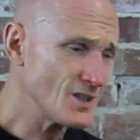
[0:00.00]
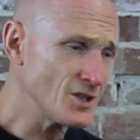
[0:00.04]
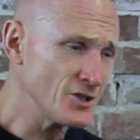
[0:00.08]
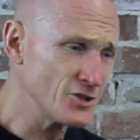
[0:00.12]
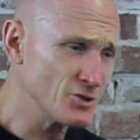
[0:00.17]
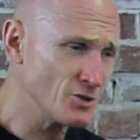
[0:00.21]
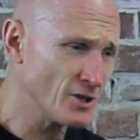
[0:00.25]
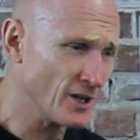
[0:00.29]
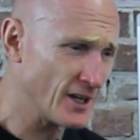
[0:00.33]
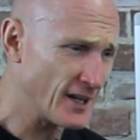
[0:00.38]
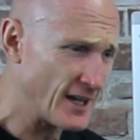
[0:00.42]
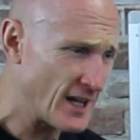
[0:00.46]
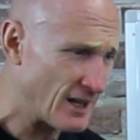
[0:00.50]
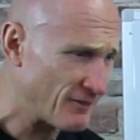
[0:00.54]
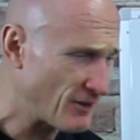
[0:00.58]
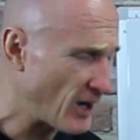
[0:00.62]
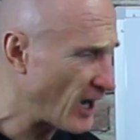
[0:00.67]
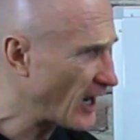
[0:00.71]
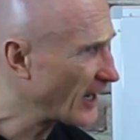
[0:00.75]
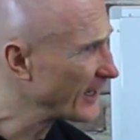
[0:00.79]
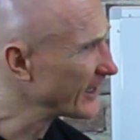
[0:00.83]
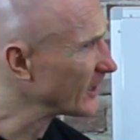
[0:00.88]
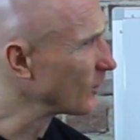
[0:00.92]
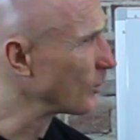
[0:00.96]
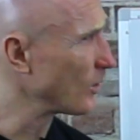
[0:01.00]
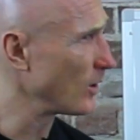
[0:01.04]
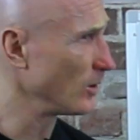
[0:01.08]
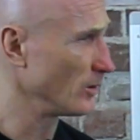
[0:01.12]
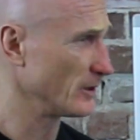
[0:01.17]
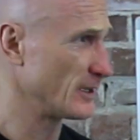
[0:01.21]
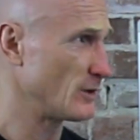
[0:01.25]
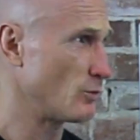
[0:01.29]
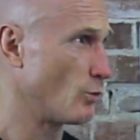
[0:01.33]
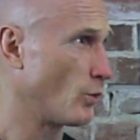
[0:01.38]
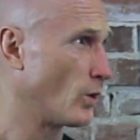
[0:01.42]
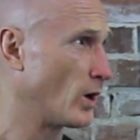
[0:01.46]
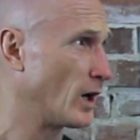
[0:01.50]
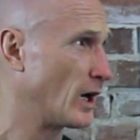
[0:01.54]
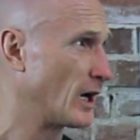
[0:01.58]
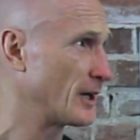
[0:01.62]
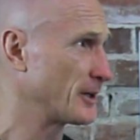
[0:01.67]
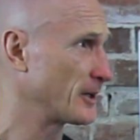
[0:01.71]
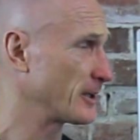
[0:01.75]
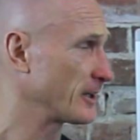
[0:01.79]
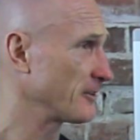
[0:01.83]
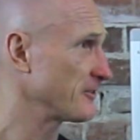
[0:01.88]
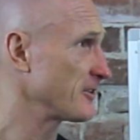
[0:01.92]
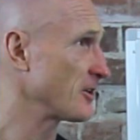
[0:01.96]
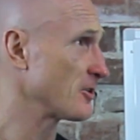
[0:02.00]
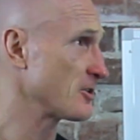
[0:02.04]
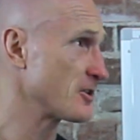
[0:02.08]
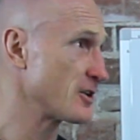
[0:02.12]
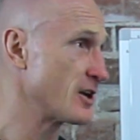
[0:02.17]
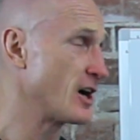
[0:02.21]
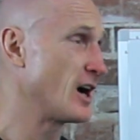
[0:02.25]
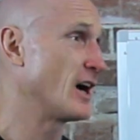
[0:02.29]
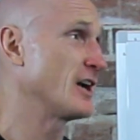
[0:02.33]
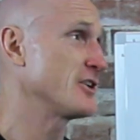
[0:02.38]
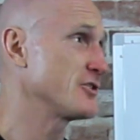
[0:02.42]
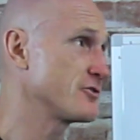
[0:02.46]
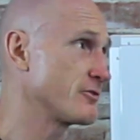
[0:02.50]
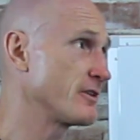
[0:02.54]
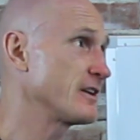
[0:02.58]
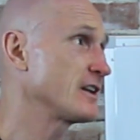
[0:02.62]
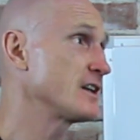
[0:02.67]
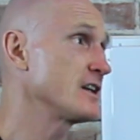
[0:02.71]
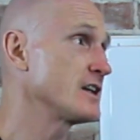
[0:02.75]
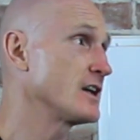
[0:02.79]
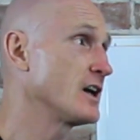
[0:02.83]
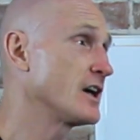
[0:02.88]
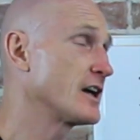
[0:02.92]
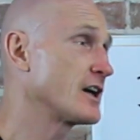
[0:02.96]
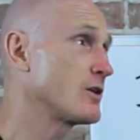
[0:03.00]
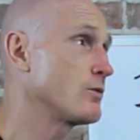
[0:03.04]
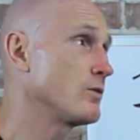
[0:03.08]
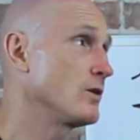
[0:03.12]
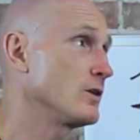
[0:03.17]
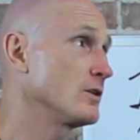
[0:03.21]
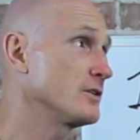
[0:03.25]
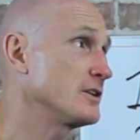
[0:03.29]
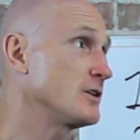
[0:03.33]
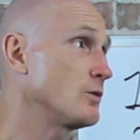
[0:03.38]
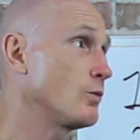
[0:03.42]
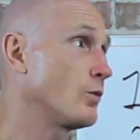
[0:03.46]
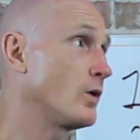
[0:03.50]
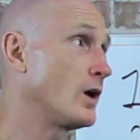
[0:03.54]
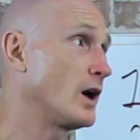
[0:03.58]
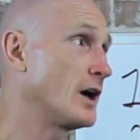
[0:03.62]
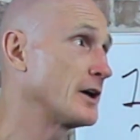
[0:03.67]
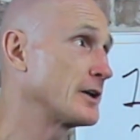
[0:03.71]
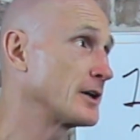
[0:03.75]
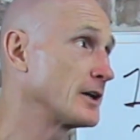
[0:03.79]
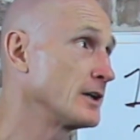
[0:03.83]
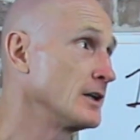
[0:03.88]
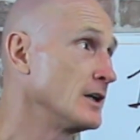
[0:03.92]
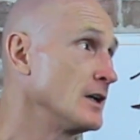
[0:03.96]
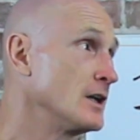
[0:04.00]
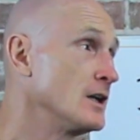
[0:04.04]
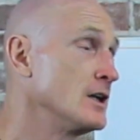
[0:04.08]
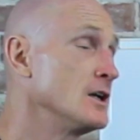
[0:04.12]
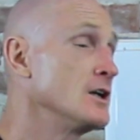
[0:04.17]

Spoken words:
You got to have high quality water. If you're not drinking high quality water,